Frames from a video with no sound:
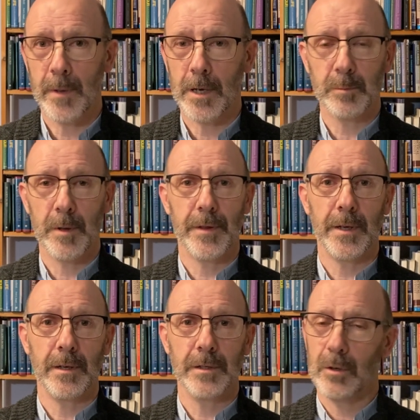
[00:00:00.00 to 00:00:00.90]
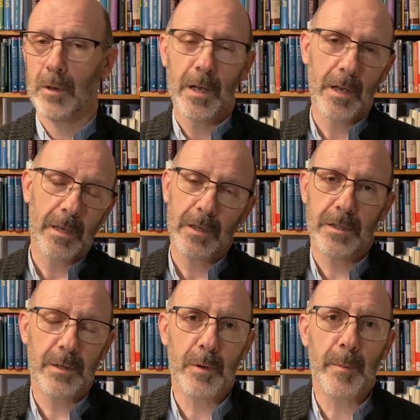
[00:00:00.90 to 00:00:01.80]
makes me think. You, you
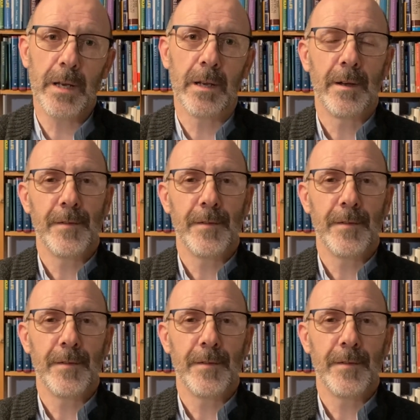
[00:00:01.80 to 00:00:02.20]
see what I mean?